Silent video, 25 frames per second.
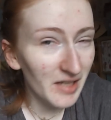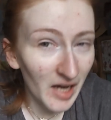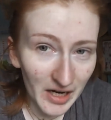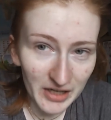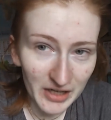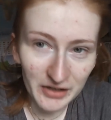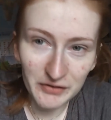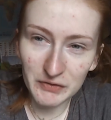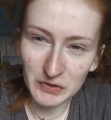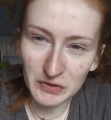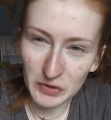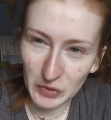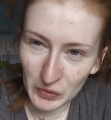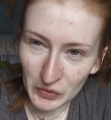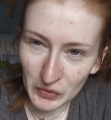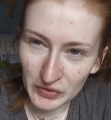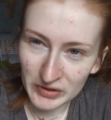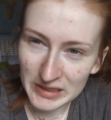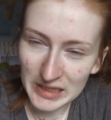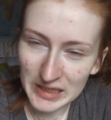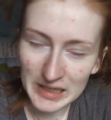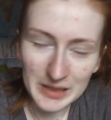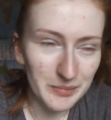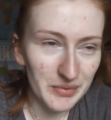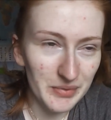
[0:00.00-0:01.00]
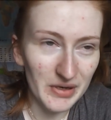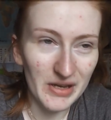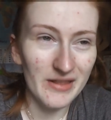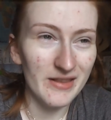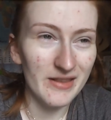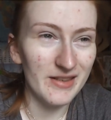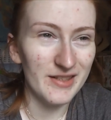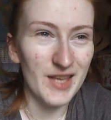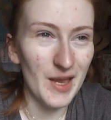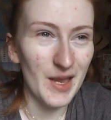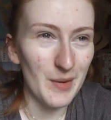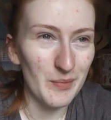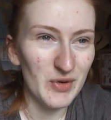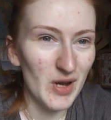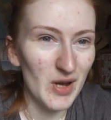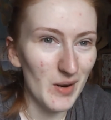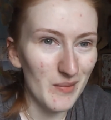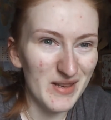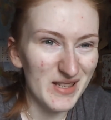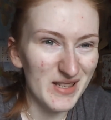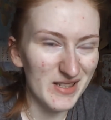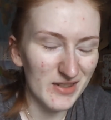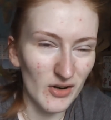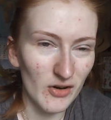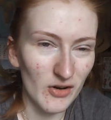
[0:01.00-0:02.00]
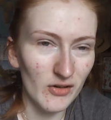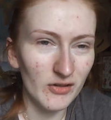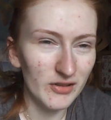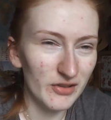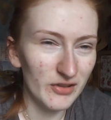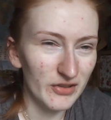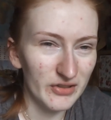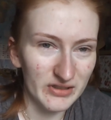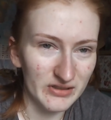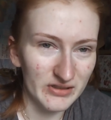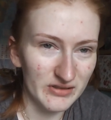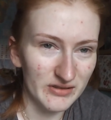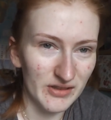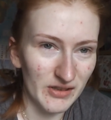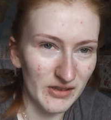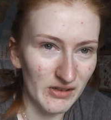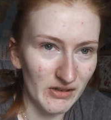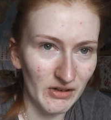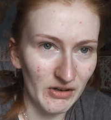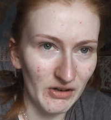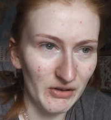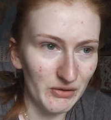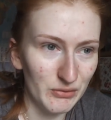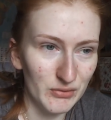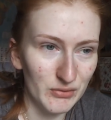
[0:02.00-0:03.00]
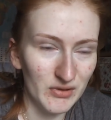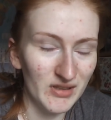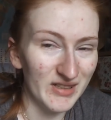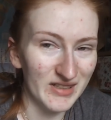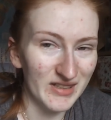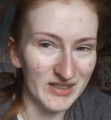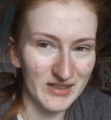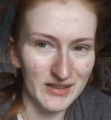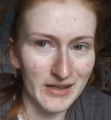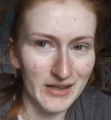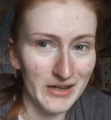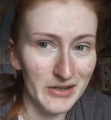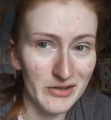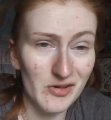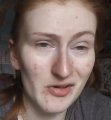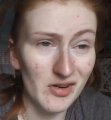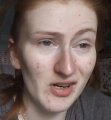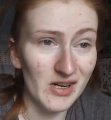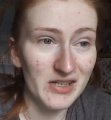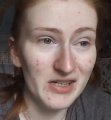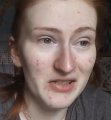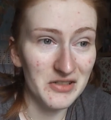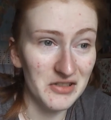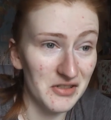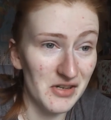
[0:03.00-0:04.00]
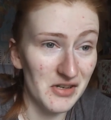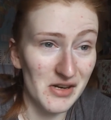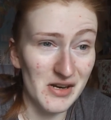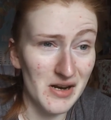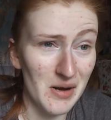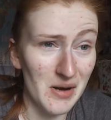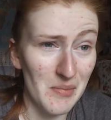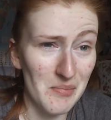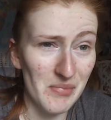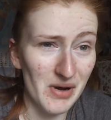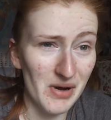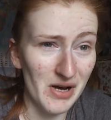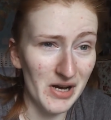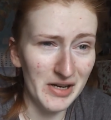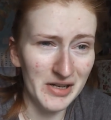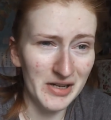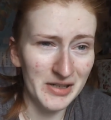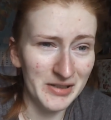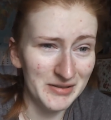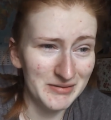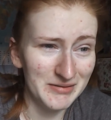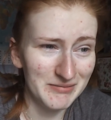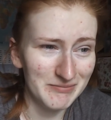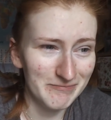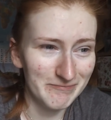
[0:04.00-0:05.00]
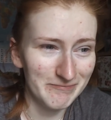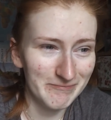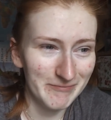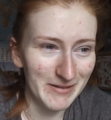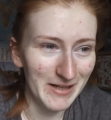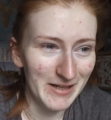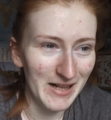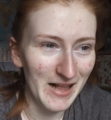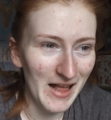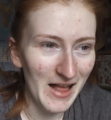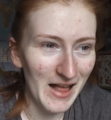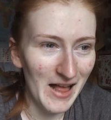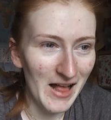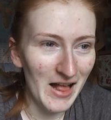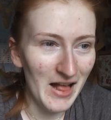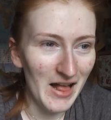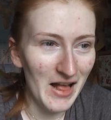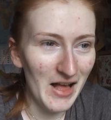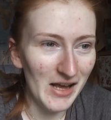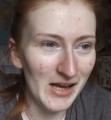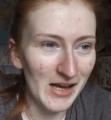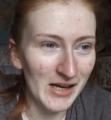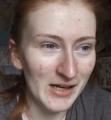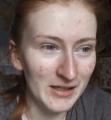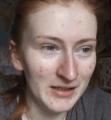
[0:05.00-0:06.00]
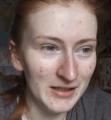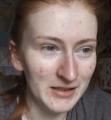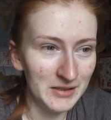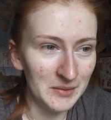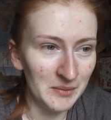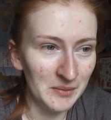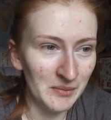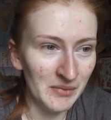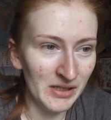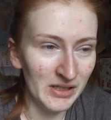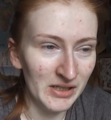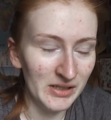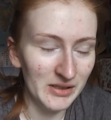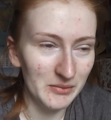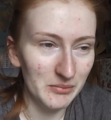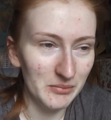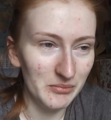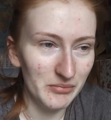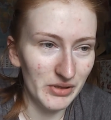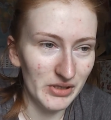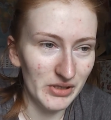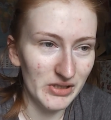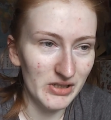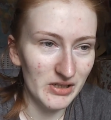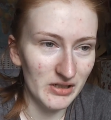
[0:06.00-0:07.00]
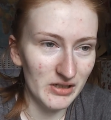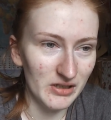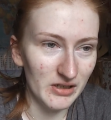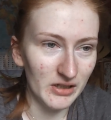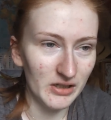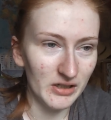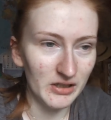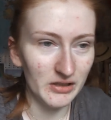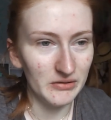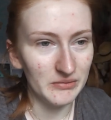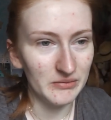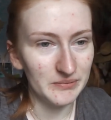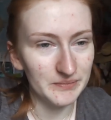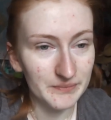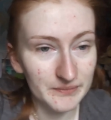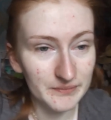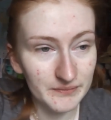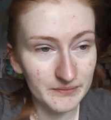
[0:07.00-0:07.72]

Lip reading: kind of daunting, but at the same time it's not, because, you know, it's literally just a number. But, you know.